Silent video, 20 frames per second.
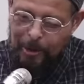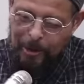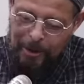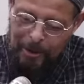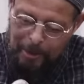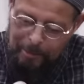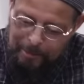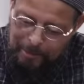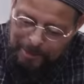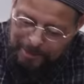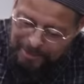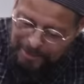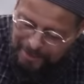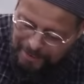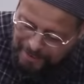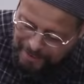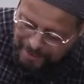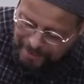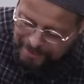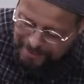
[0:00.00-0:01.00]

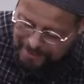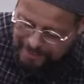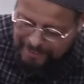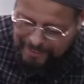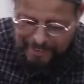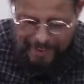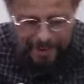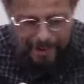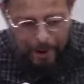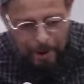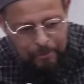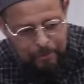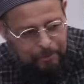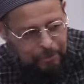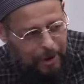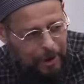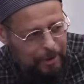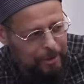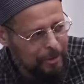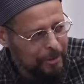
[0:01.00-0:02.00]
Muhammad. She's like, I'm
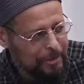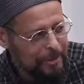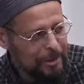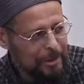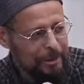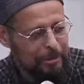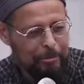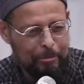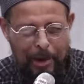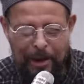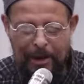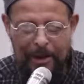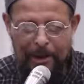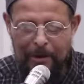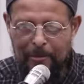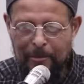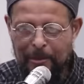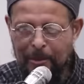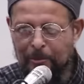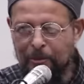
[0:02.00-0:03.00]
following the
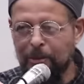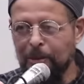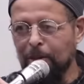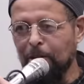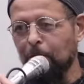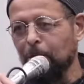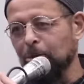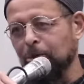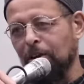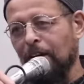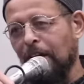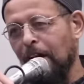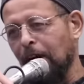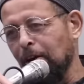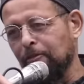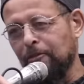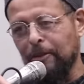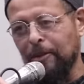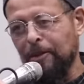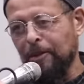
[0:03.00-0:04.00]
Imam. If he goes to
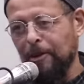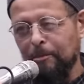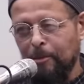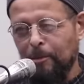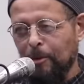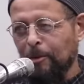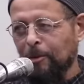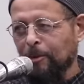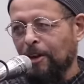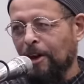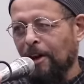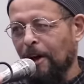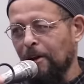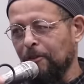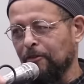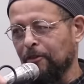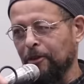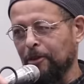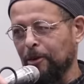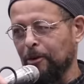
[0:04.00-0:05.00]
Africa, I'm going to
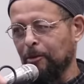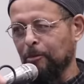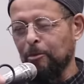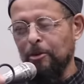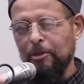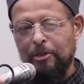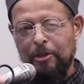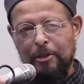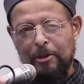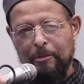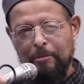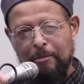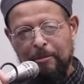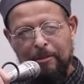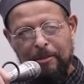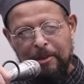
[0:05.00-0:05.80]
Africa with him.